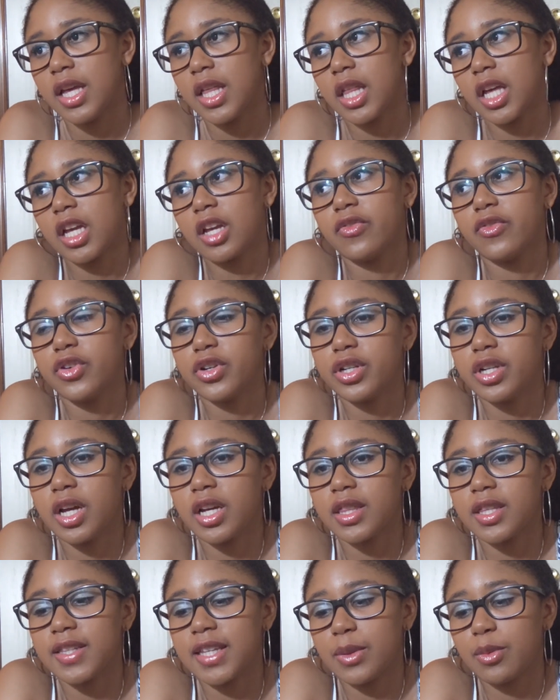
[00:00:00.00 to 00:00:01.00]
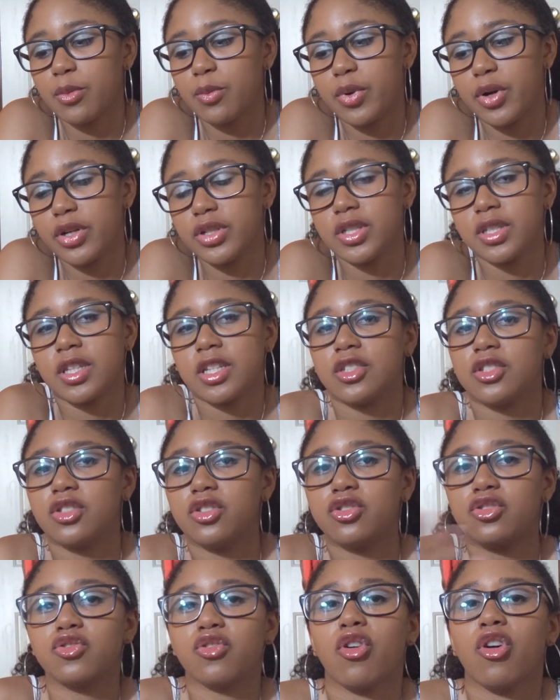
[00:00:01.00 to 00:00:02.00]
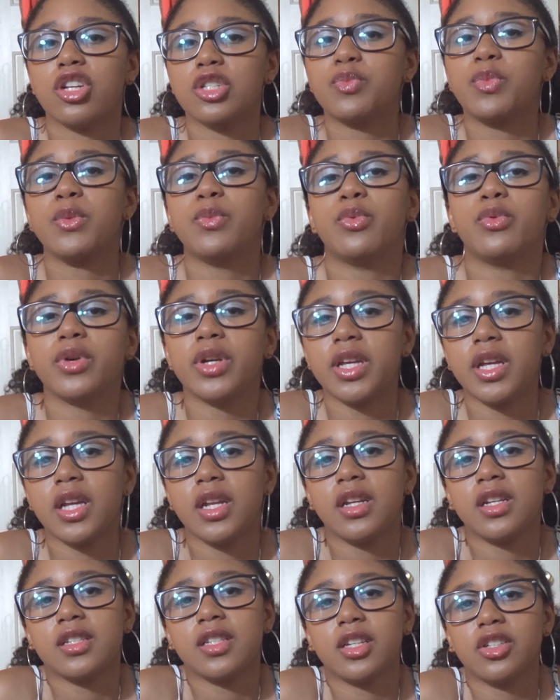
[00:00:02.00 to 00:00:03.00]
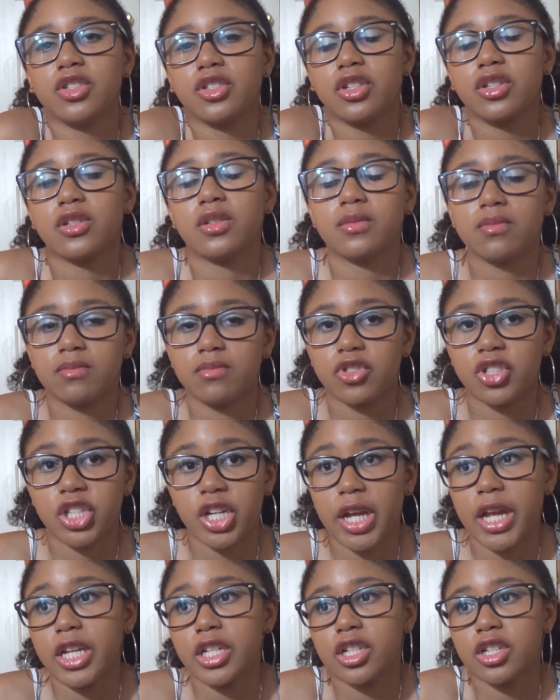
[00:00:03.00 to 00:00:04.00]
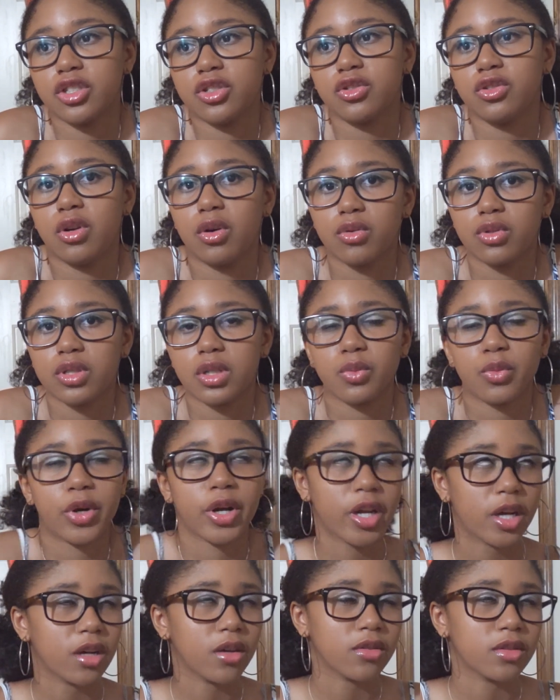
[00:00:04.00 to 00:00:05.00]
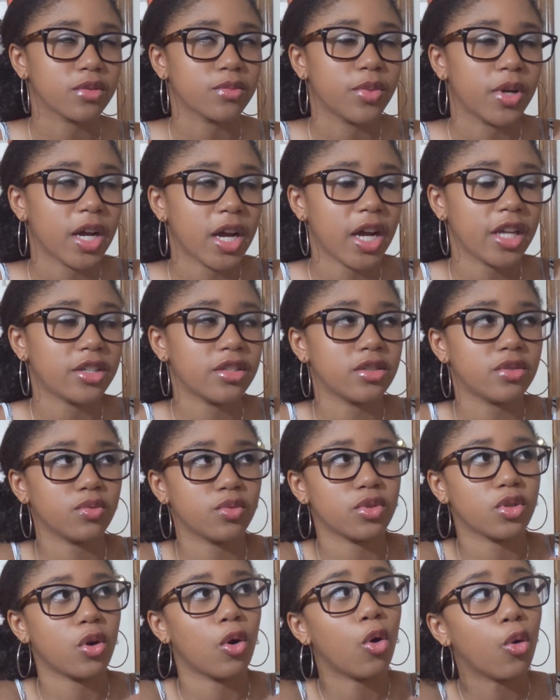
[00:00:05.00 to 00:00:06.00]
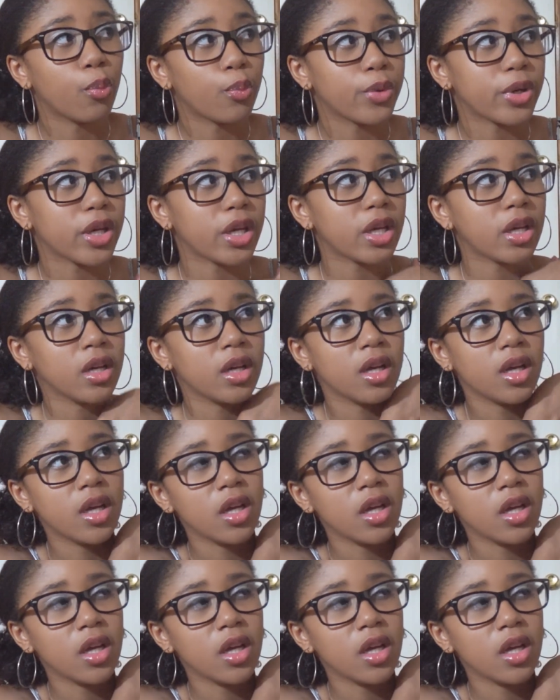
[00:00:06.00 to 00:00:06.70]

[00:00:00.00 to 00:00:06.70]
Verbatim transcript: like if you're not the type of person that just draws people in it's not just gonna change because you go somewhere else but i just was hoping